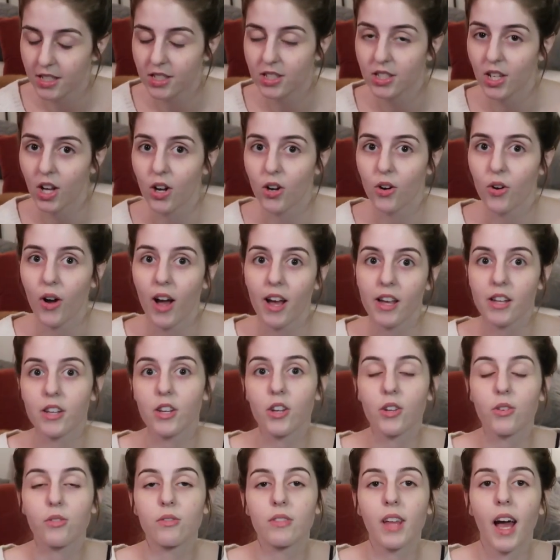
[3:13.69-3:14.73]
so I
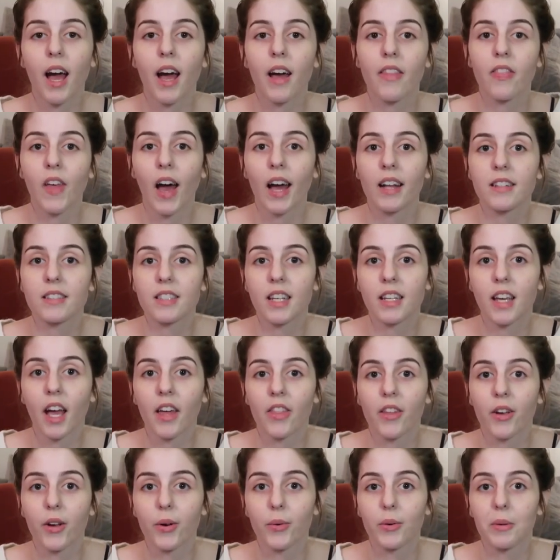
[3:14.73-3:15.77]
knew that that
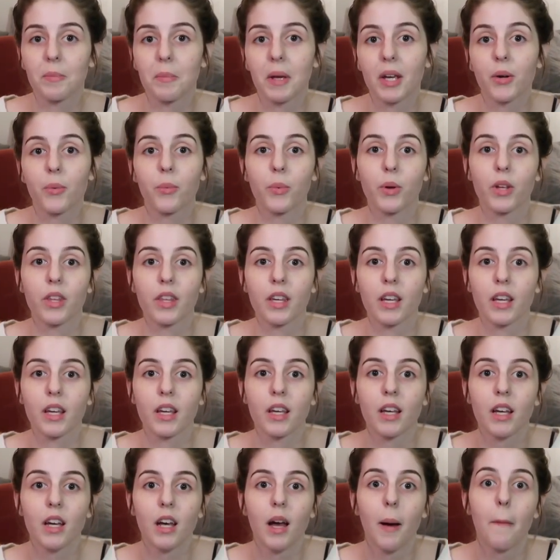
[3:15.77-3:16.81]
together would make a
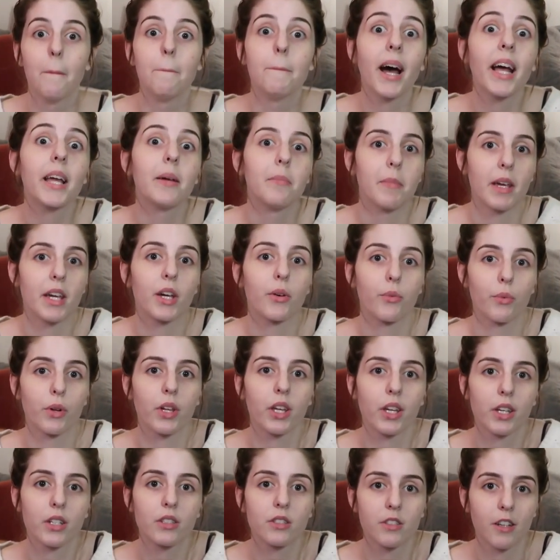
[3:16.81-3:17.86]
really, might make a
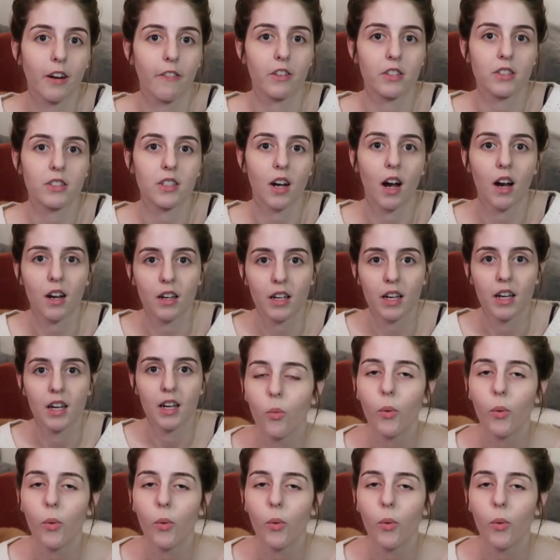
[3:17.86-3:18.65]
really good service dog.